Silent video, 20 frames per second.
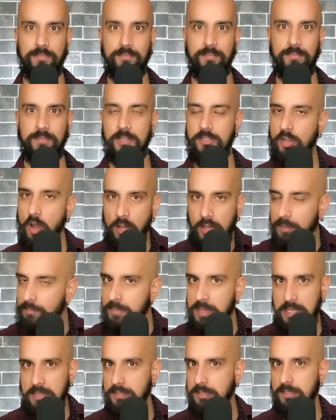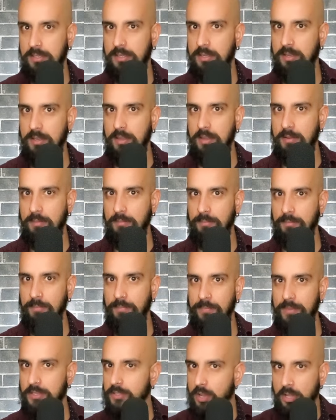That's all it means.
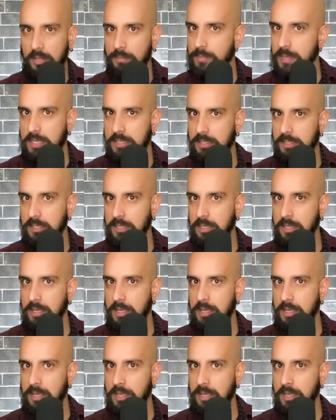That's all it means.